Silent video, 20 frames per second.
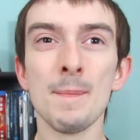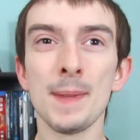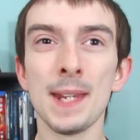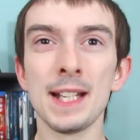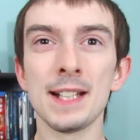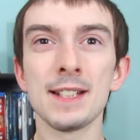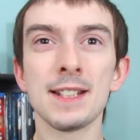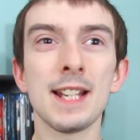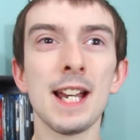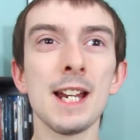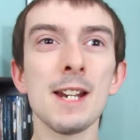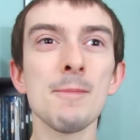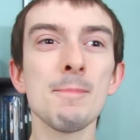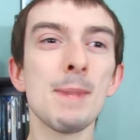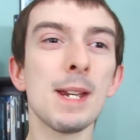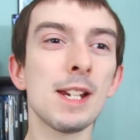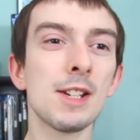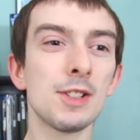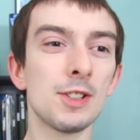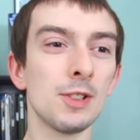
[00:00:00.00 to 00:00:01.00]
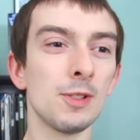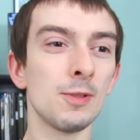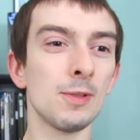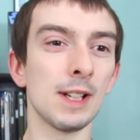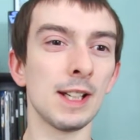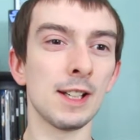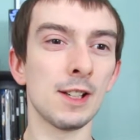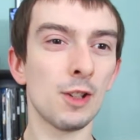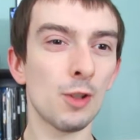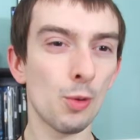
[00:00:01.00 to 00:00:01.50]
It just kind of makes you,
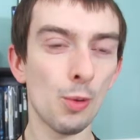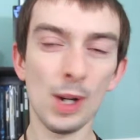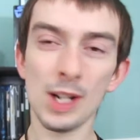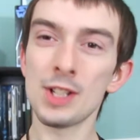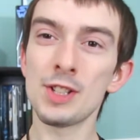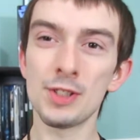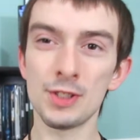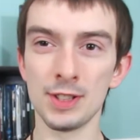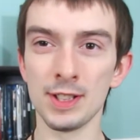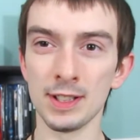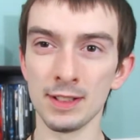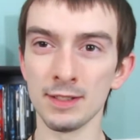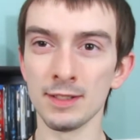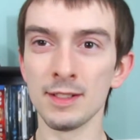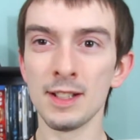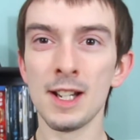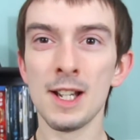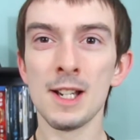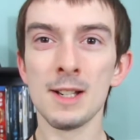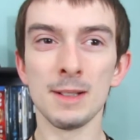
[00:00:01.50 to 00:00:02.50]
like, question,